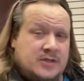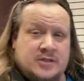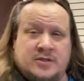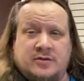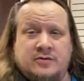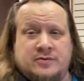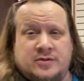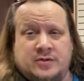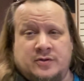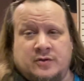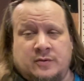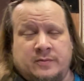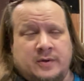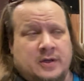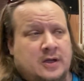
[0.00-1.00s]
it to
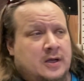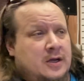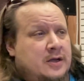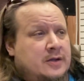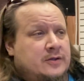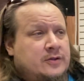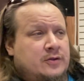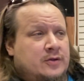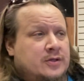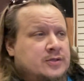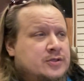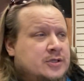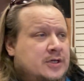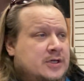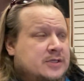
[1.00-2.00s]
YouTube. You can
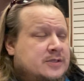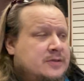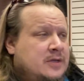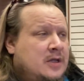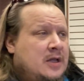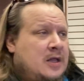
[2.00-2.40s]
just